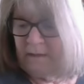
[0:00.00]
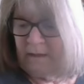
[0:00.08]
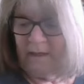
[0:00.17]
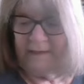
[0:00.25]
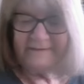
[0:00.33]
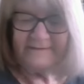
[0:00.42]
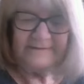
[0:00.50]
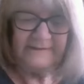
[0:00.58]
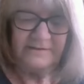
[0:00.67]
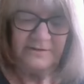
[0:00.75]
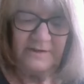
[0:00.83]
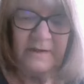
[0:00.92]
on
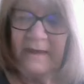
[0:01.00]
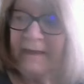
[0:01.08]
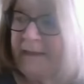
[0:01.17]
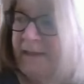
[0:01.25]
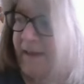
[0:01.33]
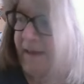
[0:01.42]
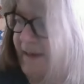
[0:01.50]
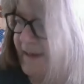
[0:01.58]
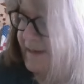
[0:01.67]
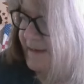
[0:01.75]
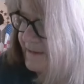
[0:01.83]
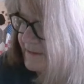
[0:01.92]
stitching.
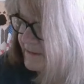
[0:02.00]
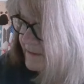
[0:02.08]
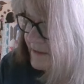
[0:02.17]
And